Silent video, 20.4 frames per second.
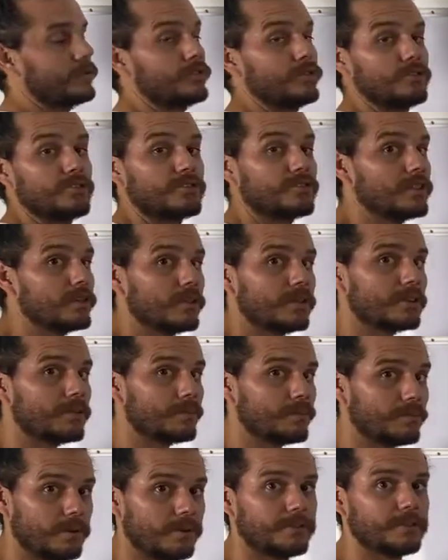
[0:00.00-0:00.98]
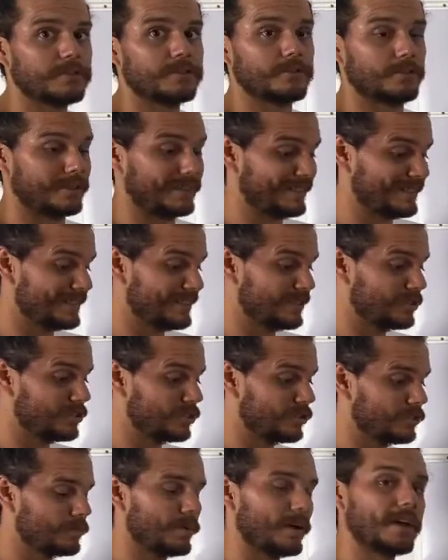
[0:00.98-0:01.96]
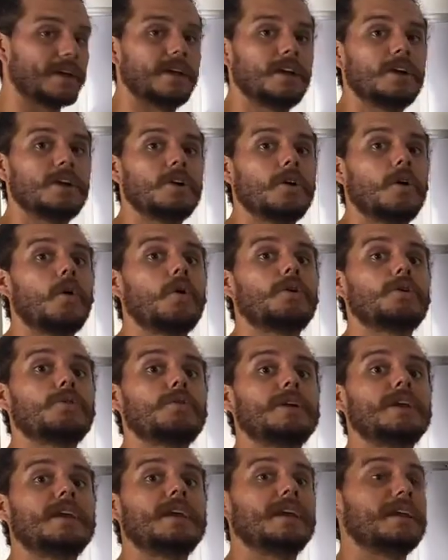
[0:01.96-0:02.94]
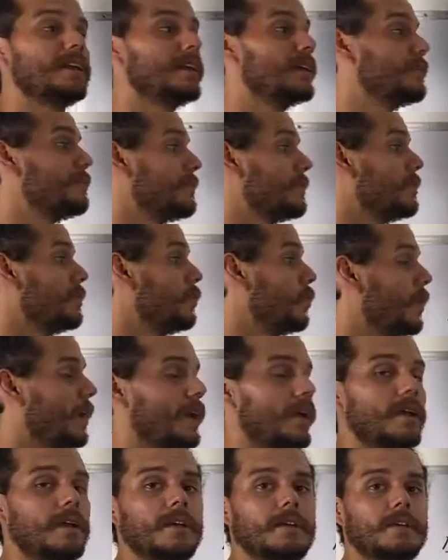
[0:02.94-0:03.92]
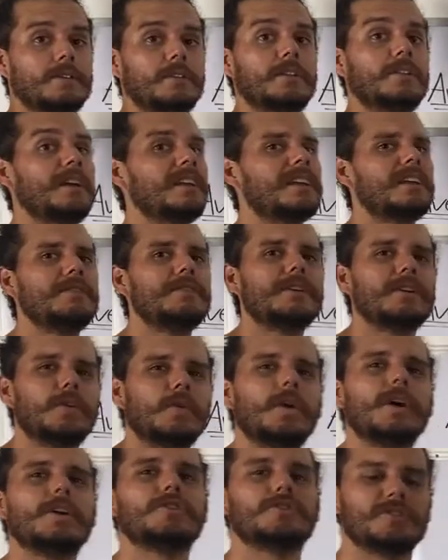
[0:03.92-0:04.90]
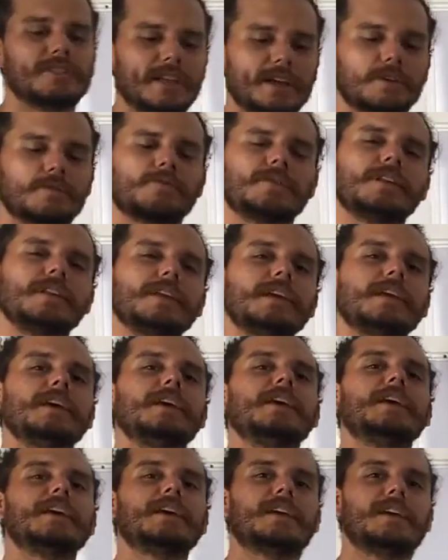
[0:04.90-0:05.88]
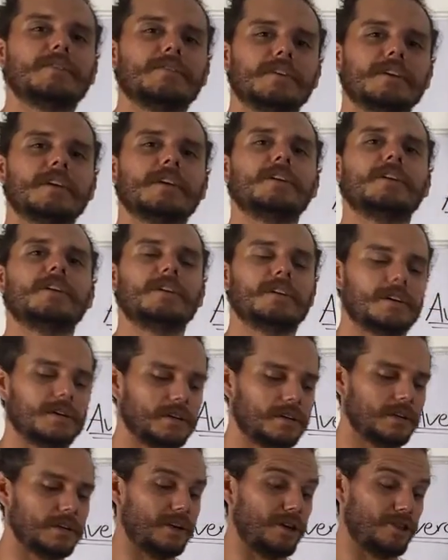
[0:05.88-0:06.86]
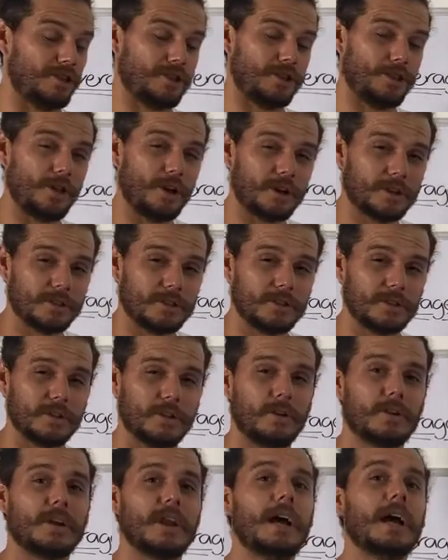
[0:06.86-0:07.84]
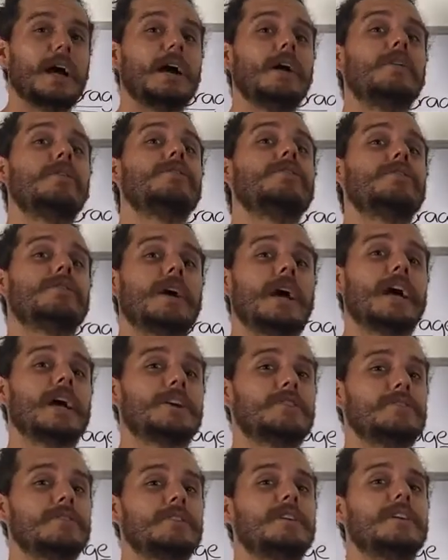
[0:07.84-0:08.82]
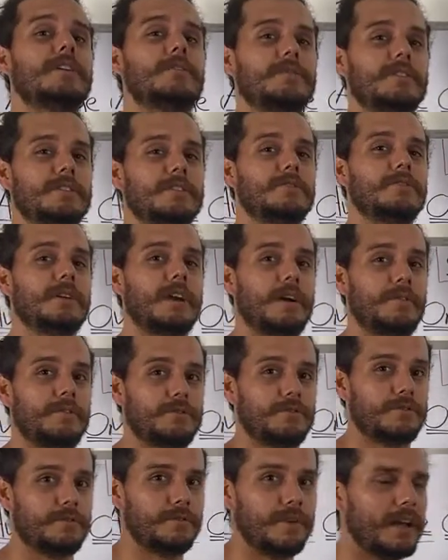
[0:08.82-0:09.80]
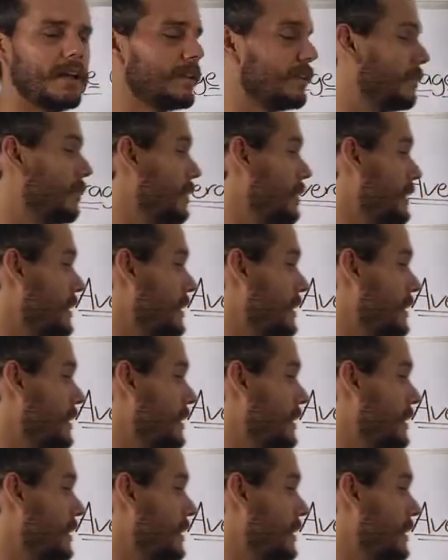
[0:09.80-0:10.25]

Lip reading: So you're still in the profit zone, and this is just by ordering and giving away, not giving away, just like really giving a thought on how you're actually increasing your average order value.